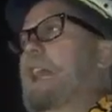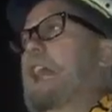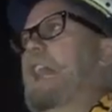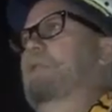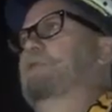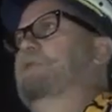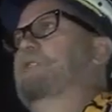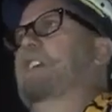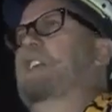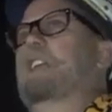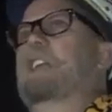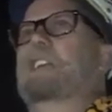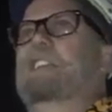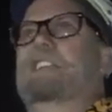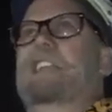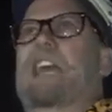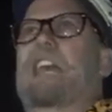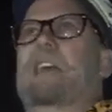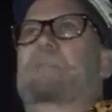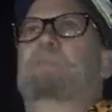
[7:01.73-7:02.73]
after getting
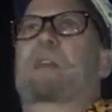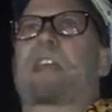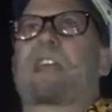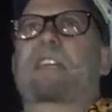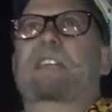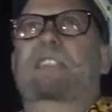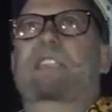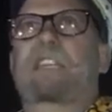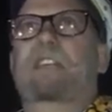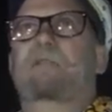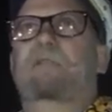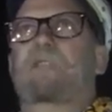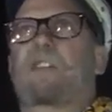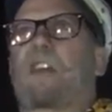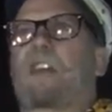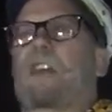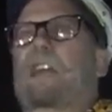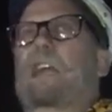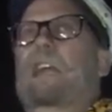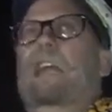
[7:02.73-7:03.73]
attacked by
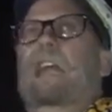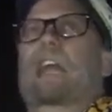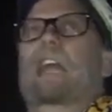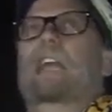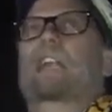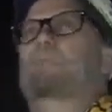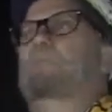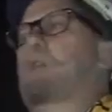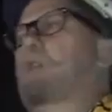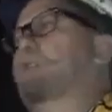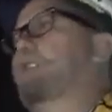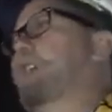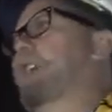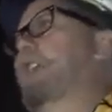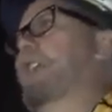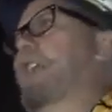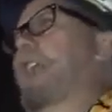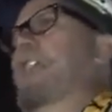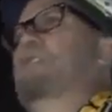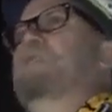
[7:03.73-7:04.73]
Antifa, and he pulled out a
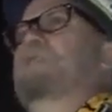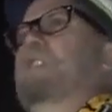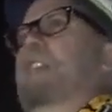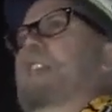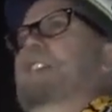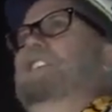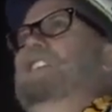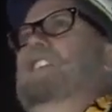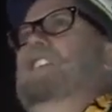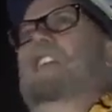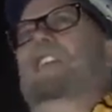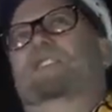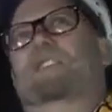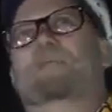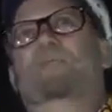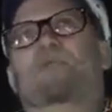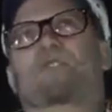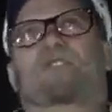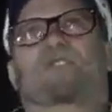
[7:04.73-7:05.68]
knife and cut them to